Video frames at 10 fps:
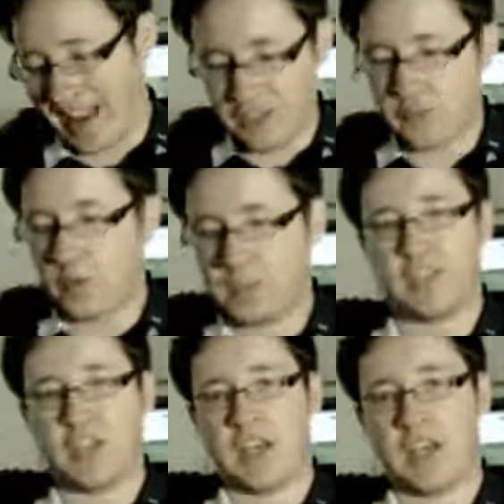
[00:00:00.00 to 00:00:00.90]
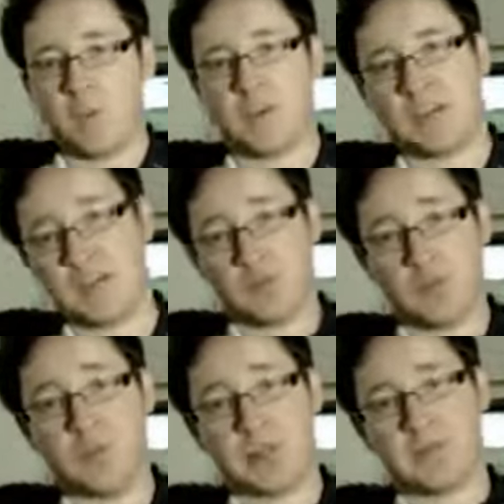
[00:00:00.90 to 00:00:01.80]
I just wanted to check it out because they were
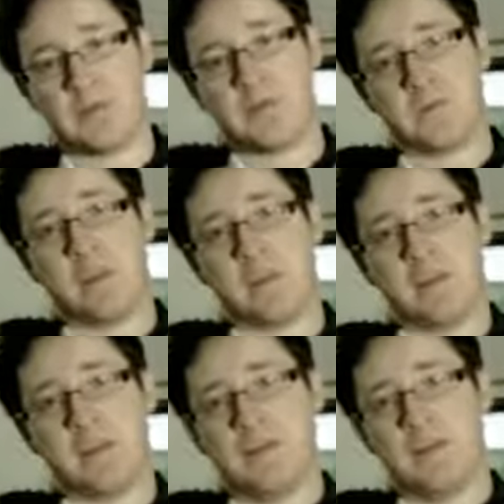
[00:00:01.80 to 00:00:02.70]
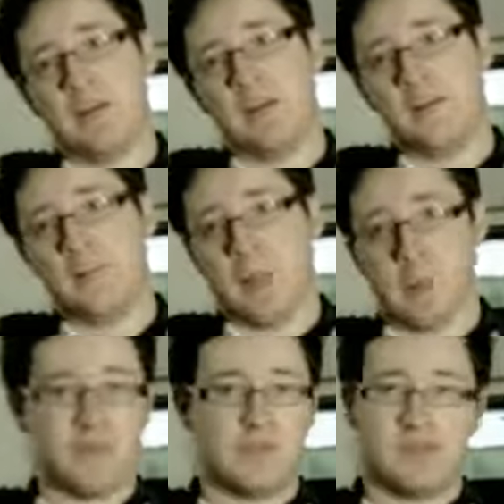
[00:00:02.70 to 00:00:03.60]
doing like a free,
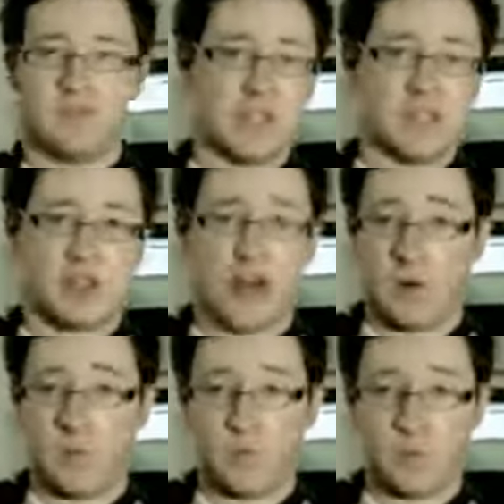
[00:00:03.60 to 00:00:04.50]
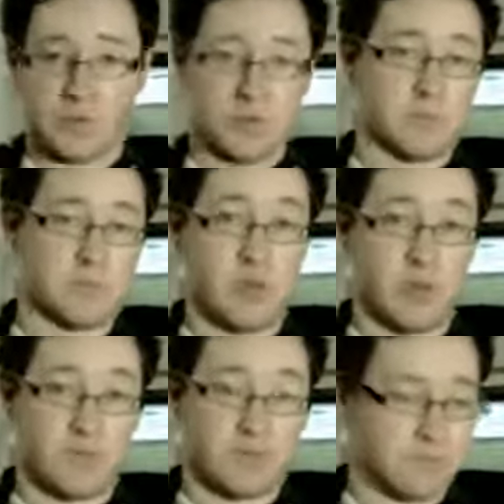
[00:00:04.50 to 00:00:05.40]
a month's free trial, which I'm still
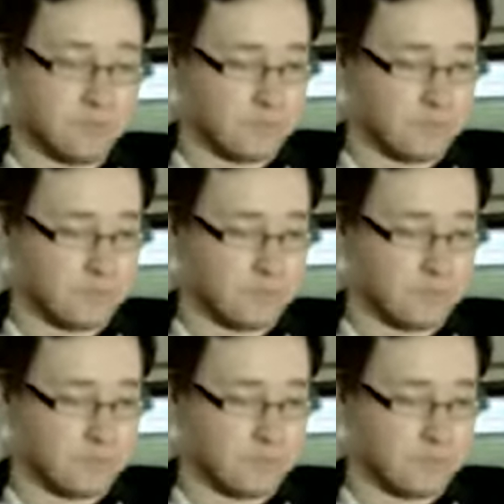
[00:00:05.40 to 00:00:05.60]
on